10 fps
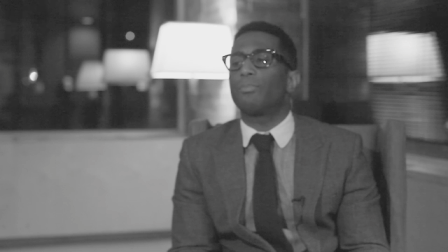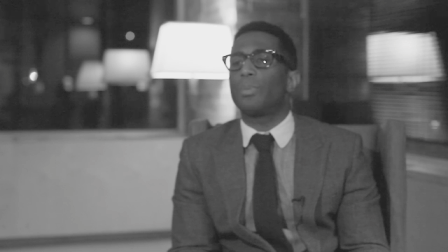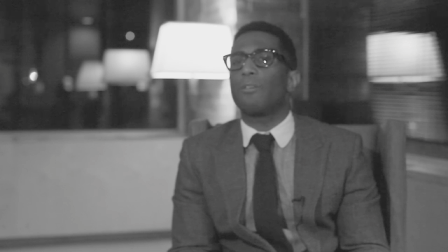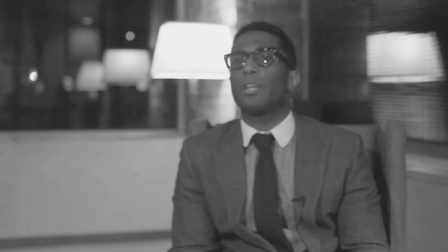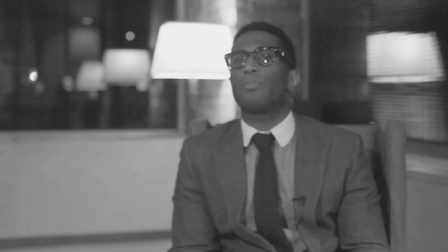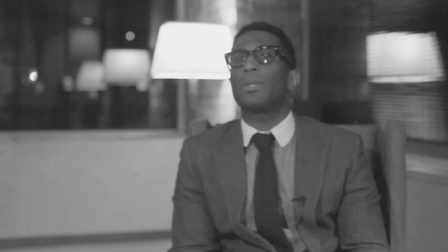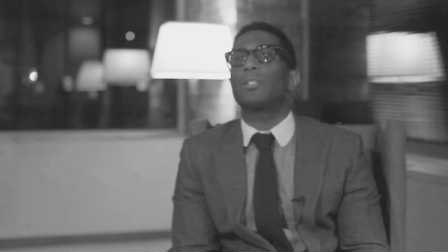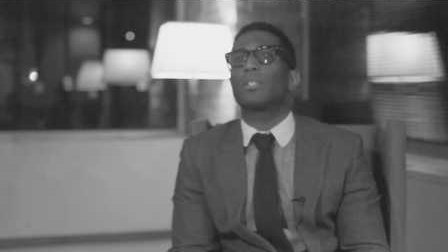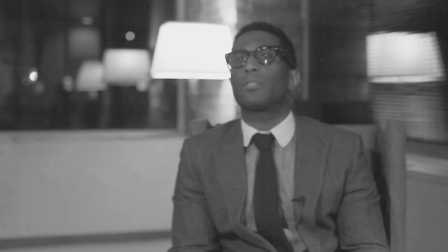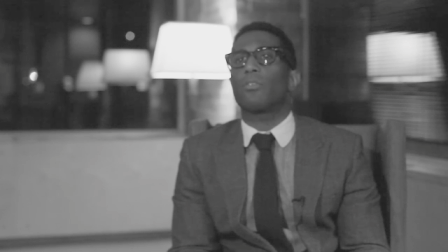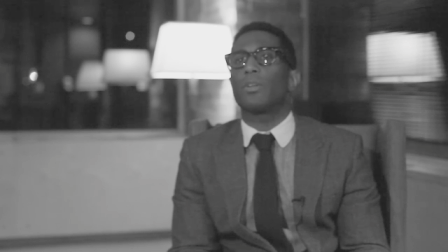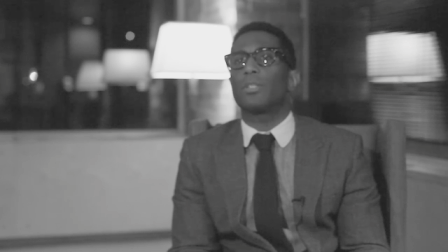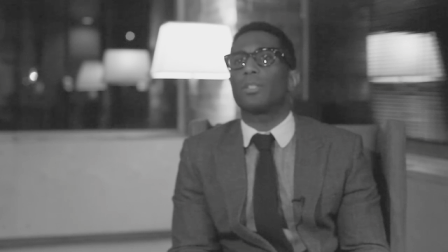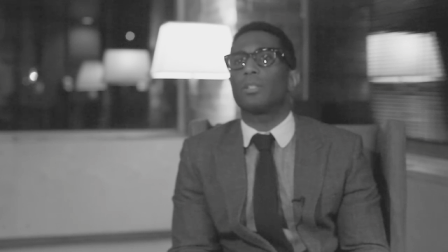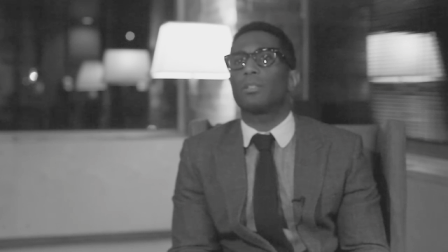period pieces, for
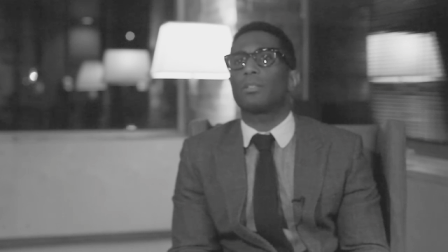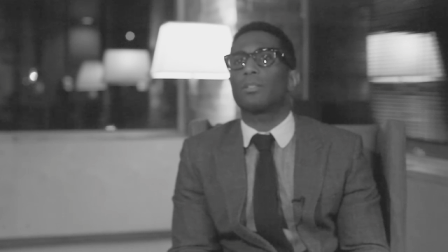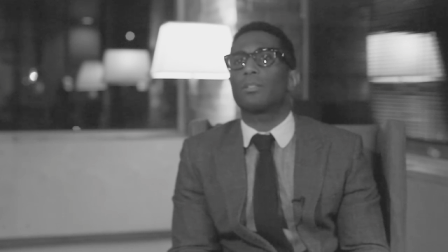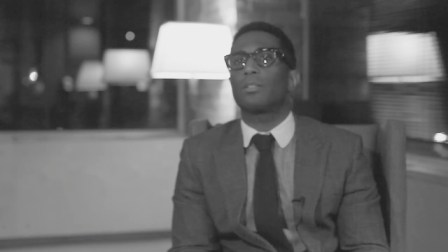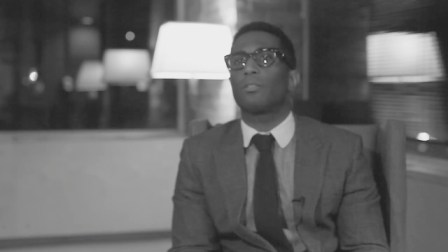instance,